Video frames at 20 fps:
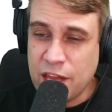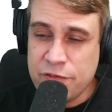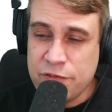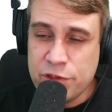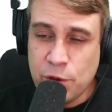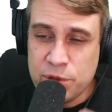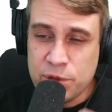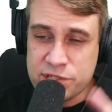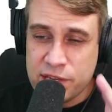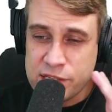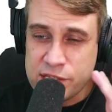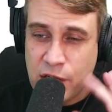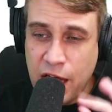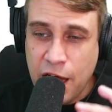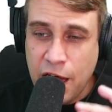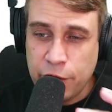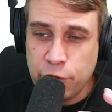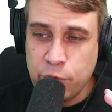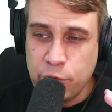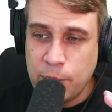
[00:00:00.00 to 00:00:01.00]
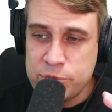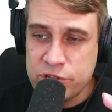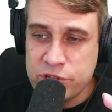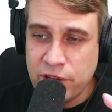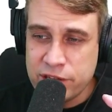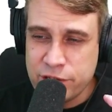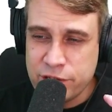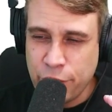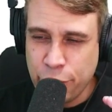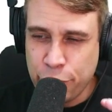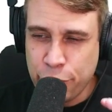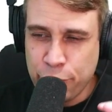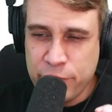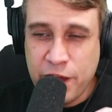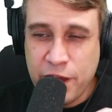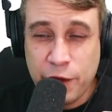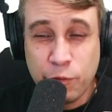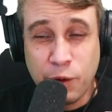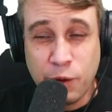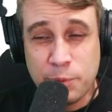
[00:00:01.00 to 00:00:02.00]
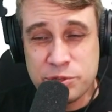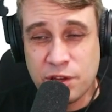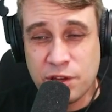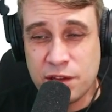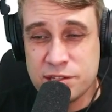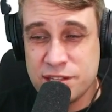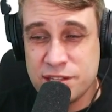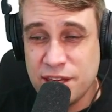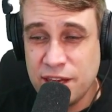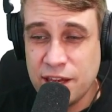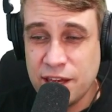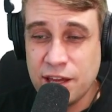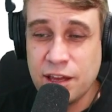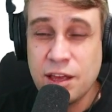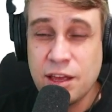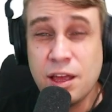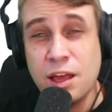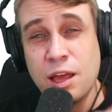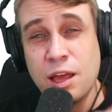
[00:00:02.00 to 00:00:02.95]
even though it says 100 websites to 300 websites here,